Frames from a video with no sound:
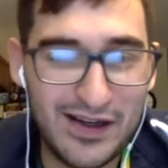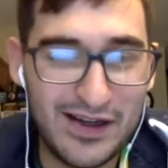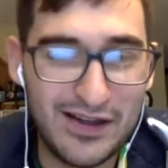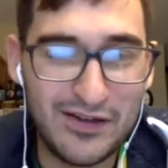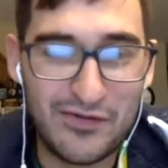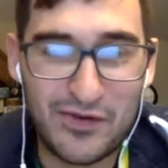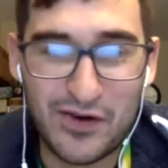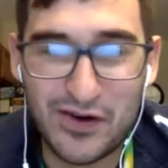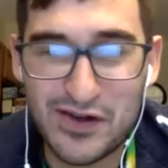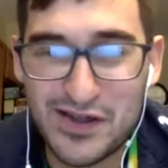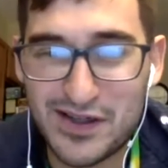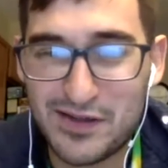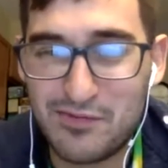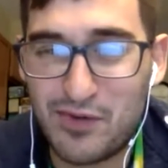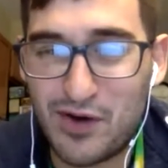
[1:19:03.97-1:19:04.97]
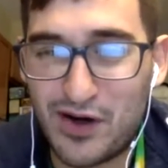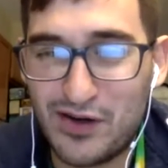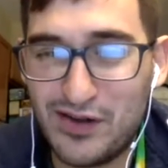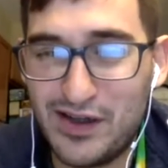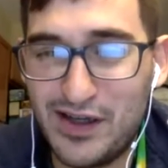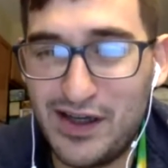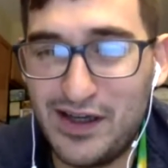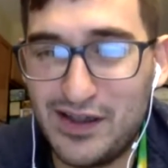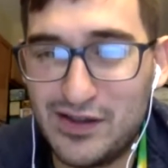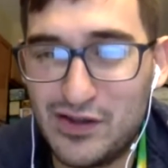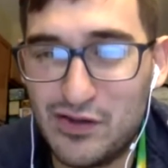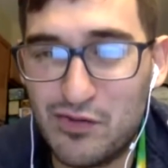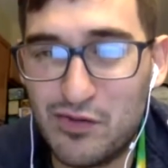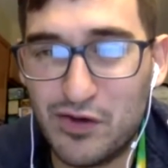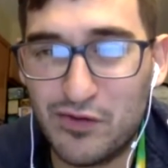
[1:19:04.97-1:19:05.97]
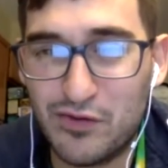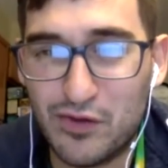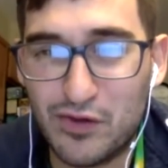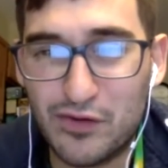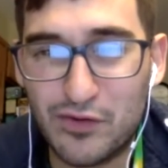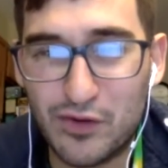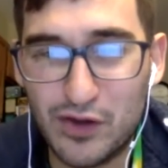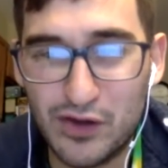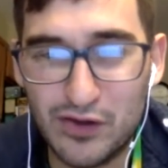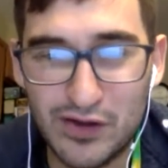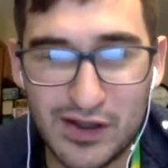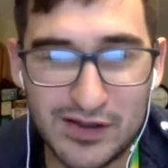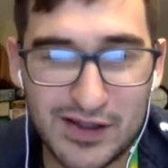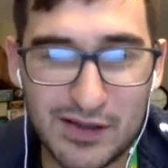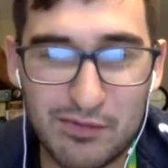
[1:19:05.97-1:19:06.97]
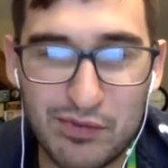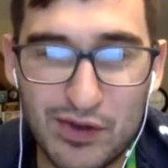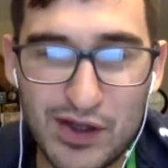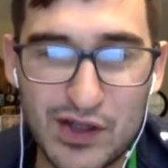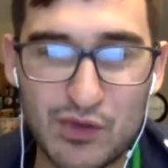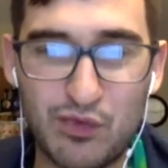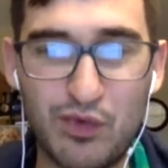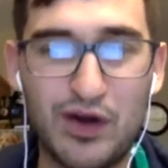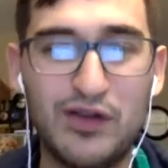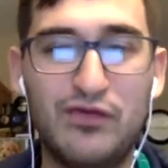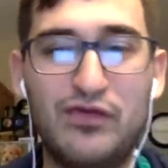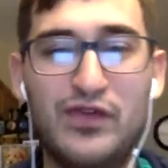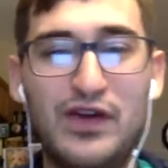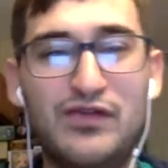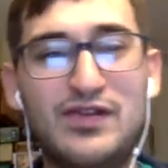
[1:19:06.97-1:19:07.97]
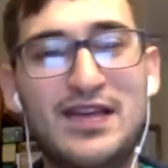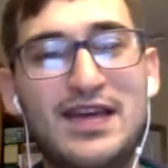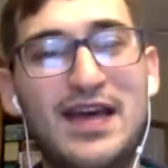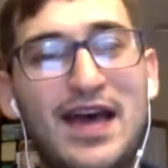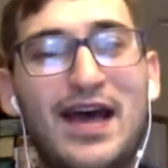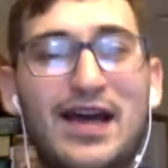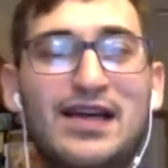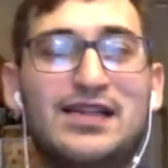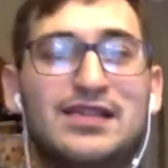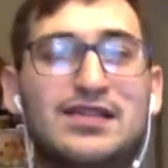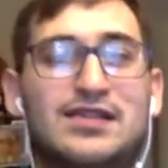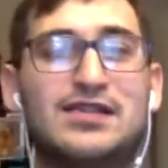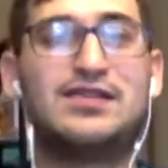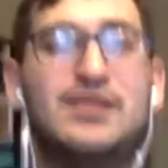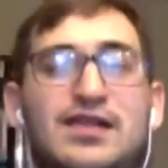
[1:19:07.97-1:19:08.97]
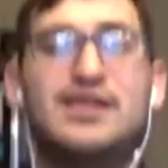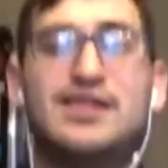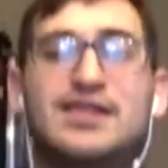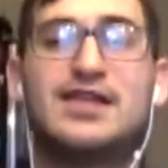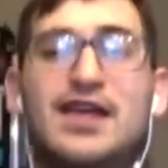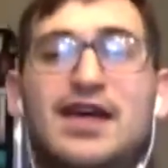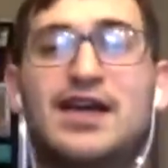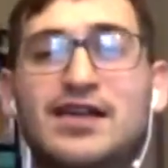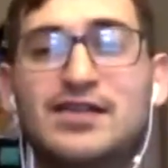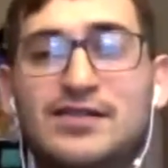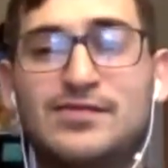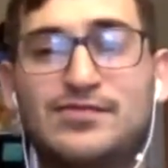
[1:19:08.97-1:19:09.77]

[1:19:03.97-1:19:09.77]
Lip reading: and Ferguson parlay at 2.44 units at plus 158. Let's get it.